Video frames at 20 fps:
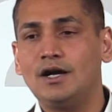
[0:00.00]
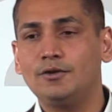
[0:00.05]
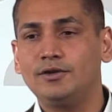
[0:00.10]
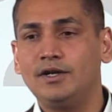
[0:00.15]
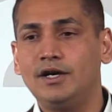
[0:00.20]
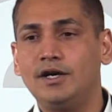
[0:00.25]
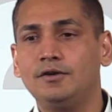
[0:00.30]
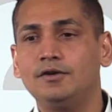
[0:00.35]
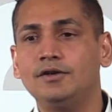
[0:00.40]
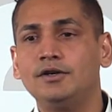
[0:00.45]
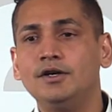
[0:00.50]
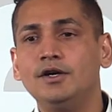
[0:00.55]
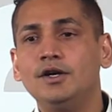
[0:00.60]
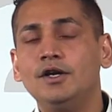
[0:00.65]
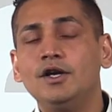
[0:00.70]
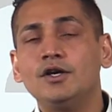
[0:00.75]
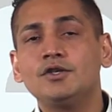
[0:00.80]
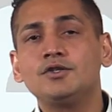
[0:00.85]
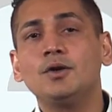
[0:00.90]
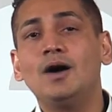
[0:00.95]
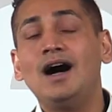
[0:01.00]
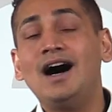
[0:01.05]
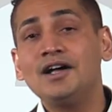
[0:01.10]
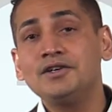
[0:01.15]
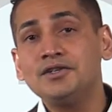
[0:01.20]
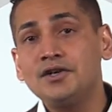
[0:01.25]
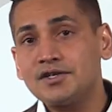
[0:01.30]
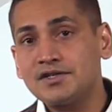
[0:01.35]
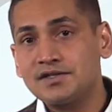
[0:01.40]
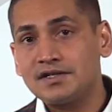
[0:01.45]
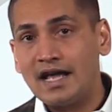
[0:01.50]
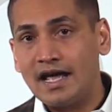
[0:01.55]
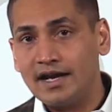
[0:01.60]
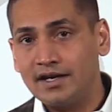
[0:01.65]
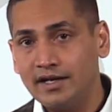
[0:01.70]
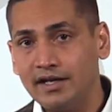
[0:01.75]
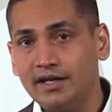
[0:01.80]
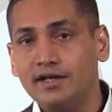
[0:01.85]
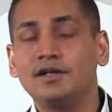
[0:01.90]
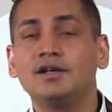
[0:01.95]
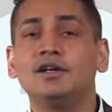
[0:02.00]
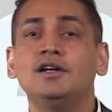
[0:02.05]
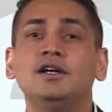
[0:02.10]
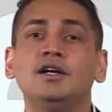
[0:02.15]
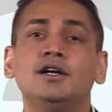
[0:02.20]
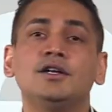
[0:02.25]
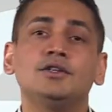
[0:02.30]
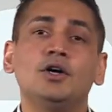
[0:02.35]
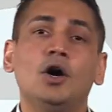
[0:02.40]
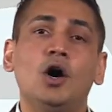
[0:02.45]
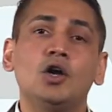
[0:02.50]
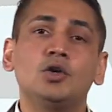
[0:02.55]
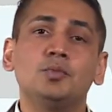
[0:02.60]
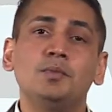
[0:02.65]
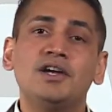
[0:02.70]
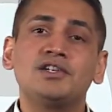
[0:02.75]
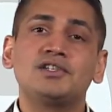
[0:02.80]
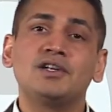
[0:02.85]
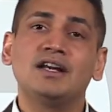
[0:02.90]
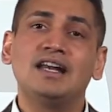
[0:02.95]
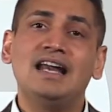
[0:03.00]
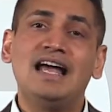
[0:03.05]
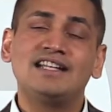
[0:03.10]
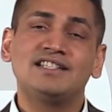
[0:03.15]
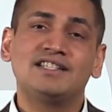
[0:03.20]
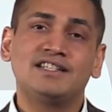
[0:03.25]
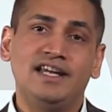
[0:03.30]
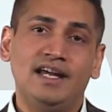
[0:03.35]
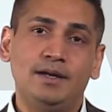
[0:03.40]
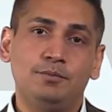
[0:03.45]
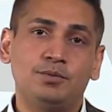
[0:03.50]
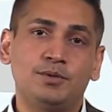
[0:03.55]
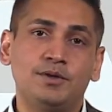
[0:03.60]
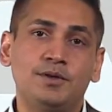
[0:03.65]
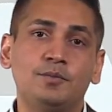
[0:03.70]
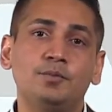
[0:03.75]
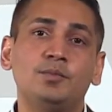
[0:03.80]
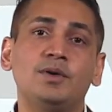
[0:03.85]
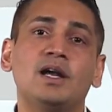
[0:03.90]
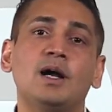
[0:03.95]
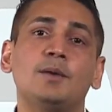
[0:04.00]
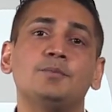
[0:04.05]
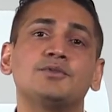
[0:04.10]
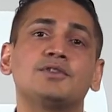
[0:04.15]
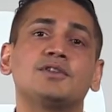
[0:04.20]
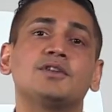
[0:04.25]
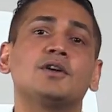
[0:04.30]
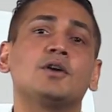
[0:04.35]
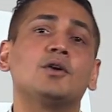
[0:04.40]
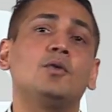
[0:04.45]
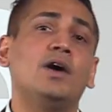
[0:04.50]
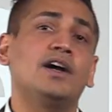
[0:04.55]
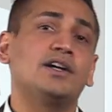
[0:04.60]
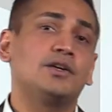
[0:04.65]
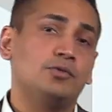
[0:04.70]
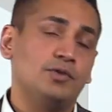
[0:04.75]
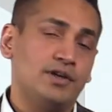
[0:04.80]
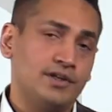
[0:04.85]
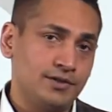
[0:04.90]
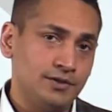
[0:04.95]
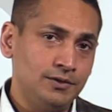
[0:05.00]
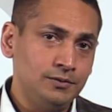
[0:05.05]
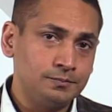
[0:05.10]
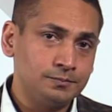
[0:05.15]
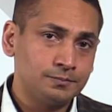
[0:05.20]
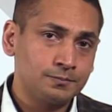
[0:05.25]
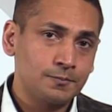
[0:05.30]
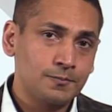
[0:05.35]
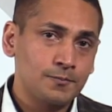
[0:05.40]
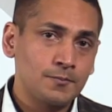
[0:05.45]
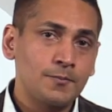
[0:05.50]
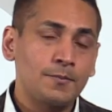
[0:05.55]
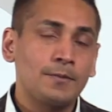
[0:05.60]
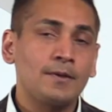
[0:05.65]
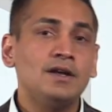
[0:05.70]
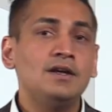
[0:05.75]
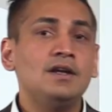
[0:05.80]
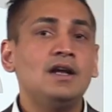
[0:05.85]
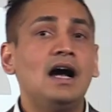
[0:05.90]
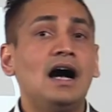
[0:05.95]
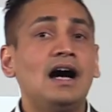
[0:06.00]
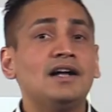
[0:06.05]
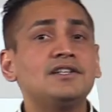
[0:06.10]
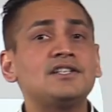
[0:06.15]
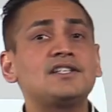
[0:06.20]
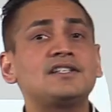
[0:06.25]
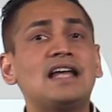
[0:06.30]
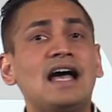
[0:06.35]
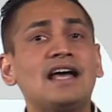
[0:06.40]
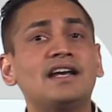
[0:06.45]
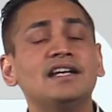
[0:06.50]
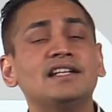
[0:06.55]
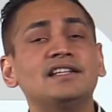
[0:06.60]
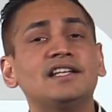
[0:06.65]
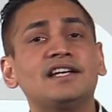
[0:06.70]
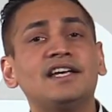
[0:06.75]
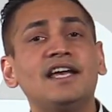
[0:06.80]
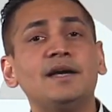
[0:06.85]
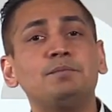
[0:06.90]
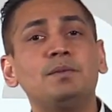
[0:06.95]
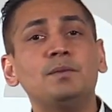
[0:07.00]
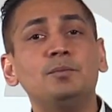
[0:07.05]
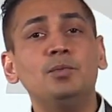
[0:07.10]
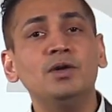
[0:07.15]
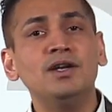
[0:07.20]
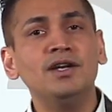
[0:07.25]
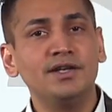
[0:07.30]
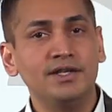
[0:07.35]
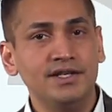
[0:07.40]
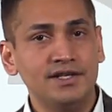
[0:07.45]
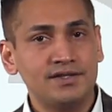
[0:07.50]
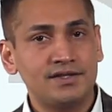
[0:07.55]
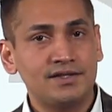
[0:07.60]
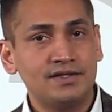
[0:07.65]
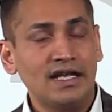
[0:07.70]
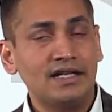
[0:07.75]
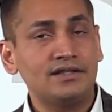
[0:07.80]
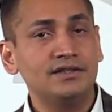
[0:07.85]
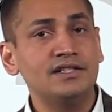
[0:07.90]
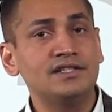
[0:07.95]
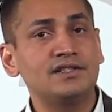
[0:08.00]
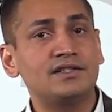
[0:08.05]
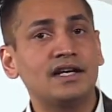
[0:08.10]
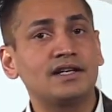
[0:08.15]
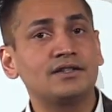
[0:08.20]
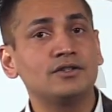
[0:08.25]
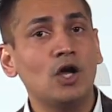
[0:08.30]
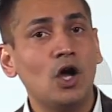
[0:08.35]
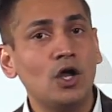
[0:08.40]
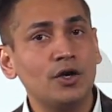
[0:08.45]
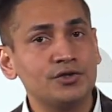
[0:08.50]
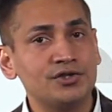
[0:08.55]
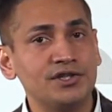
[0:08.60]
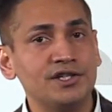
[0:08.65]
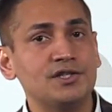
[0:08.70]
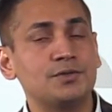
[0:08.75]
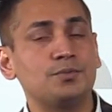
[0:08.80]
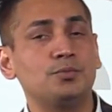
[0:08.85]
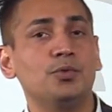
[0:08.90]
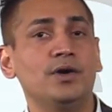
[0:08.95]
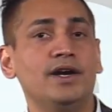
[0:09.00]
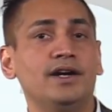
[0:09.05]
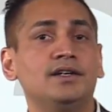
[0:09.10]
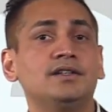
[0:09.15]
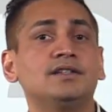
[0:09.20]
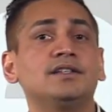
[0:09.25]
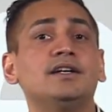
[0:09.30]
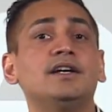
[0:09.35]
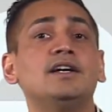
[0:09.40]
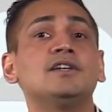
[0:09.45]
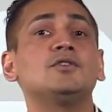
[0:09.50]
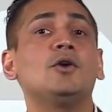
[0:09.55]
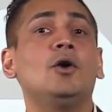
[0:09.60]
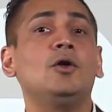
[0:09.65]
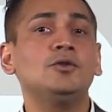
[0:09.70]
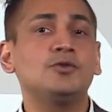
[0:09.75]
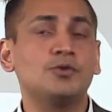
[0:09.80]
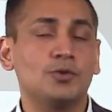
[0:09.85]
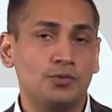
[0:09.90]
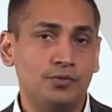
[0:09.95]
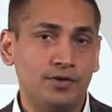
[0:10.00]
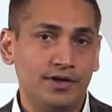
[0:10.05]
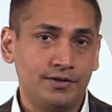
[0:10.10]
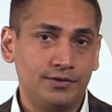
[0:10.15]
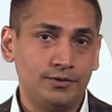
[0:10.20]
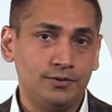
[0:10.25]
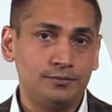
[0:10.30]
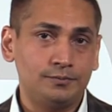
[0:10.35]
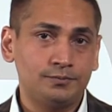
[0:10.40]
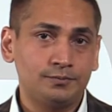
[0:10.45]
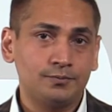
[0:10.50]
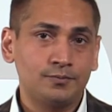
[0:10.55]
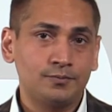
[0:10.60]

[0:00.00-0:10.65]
out there. So understanding the automation landscape becomes quite critical. Understanding the capabilities that these technologies bring is also critical.